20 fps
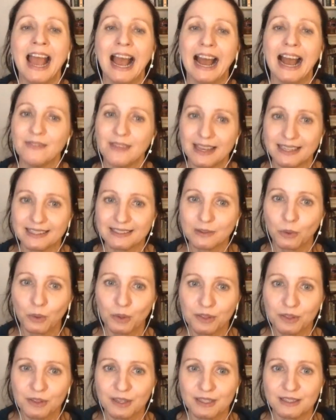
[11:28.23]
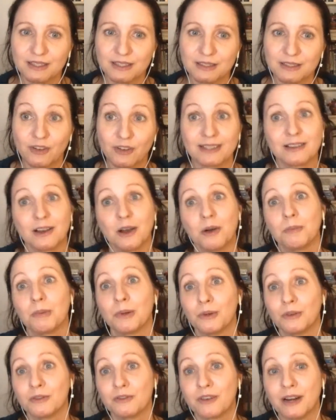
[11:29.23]
And there's authors, for
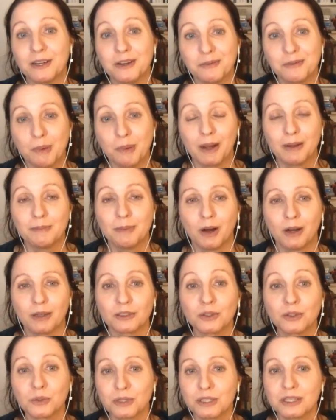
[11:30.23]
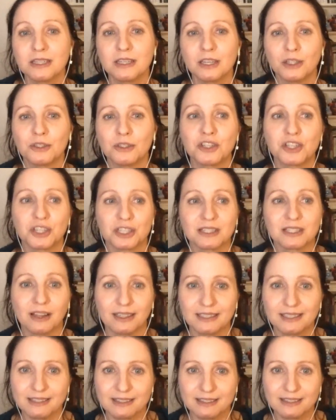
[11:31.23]
example, a friend of mine, Mark Dawson, who's just
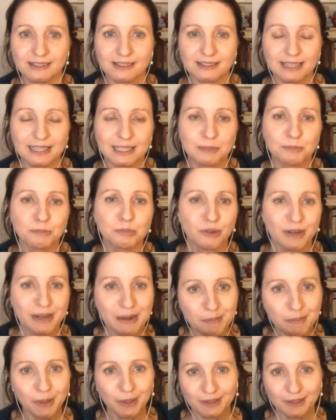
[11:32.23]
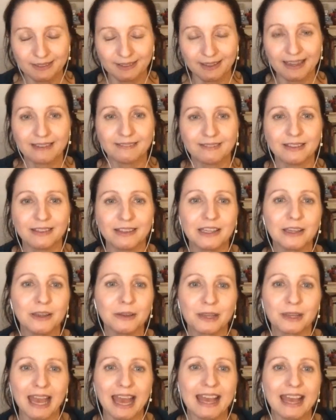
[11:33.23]
licensed his his print books here in the
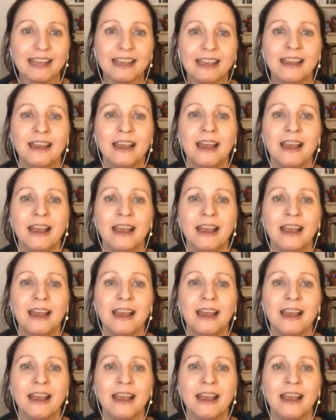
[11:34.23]
UK,